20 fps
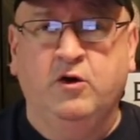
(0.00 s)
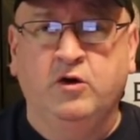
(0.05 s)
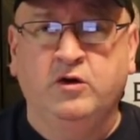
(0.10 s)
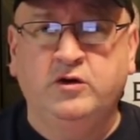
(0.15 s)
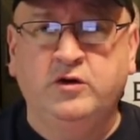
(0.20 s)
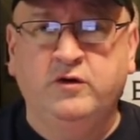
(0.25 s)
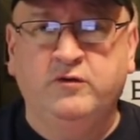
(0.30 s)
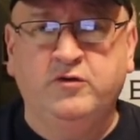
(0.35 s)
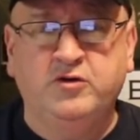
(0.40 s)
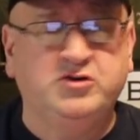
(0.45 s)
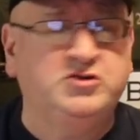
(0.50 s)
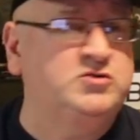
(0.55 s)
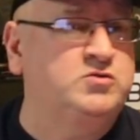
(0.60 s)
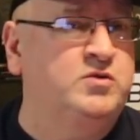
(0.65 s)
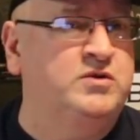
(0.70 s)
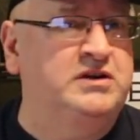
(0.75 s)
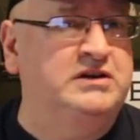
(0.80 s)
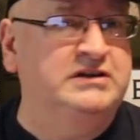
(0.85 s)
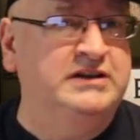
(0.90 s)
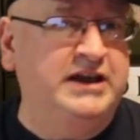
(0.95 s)
earlier versions,
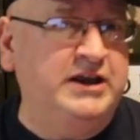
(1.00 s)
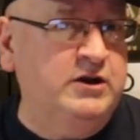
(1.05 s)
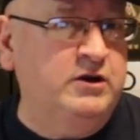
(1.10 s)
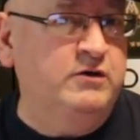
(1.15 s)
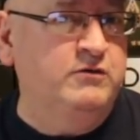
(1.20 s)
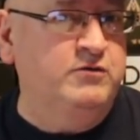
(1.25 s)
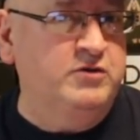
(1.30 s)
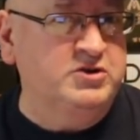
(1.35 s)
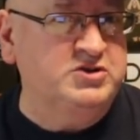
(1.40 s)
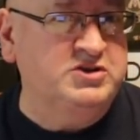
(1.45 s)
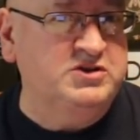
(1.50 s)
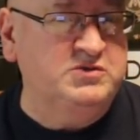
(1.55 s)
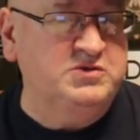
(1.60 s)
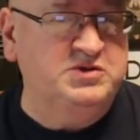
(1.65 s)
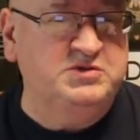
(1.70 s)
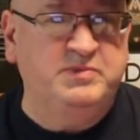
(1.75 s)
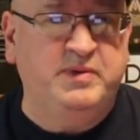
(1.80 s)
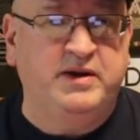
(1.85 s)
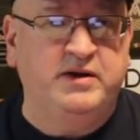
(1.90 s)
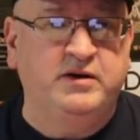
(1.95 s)
one of the later versions
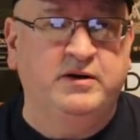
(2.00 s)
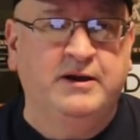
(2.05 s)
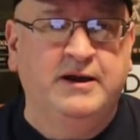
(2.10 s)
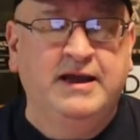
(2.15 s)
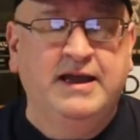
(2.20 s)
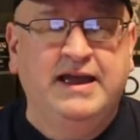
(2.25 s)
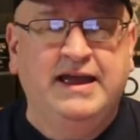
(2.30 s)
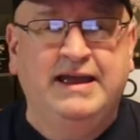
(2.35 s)
was better.